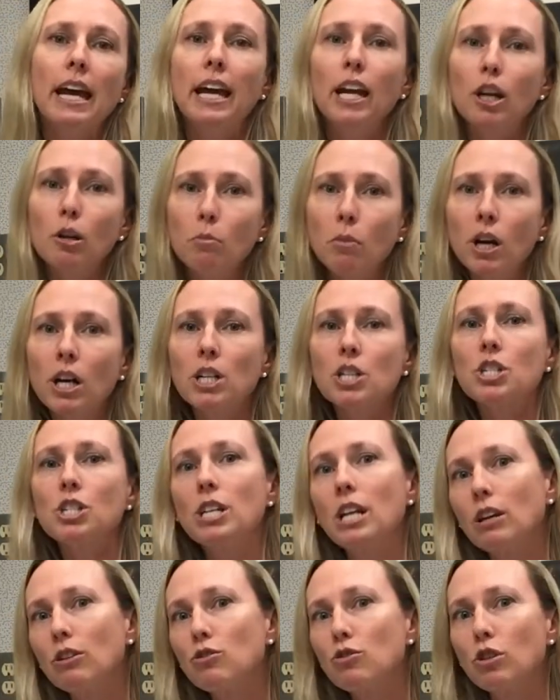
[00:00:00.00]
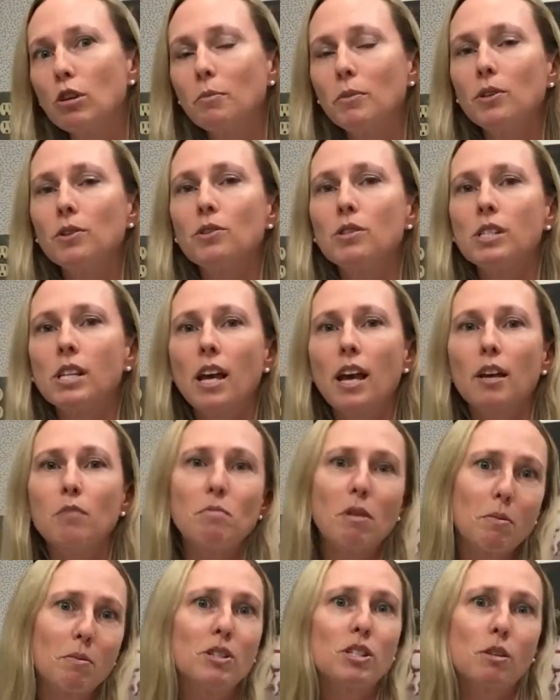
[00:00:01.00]
hairbrush, nail trimmers, and
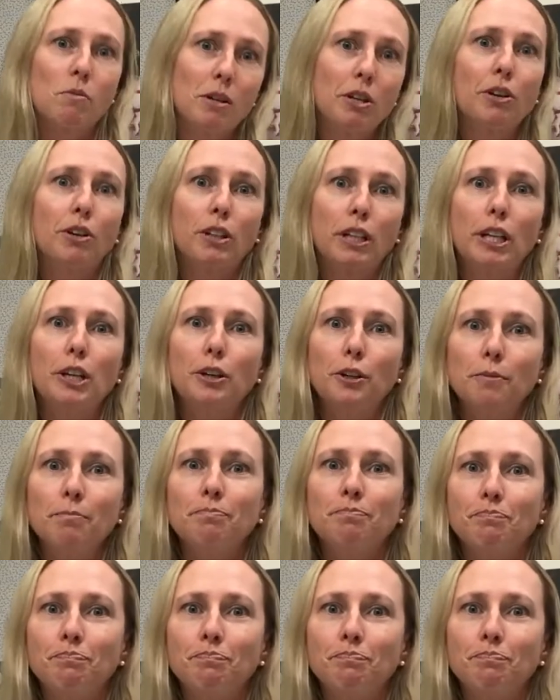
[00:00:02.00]
maybe some ear cleaner.